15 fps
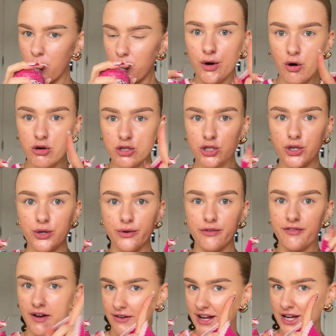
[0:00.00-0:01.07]
Onto
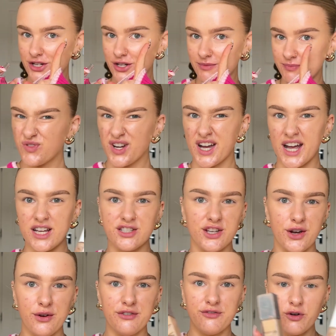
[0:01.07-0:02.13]
foundation. Okay,
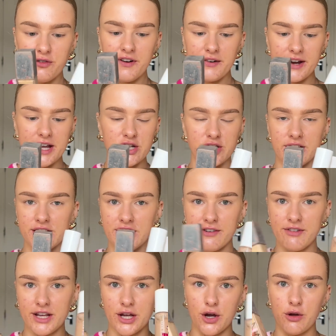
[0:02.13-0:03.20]
so for foundation, I
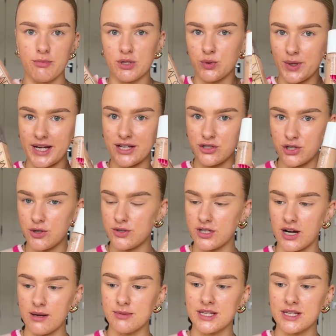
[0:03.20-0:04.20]
generally go between two types.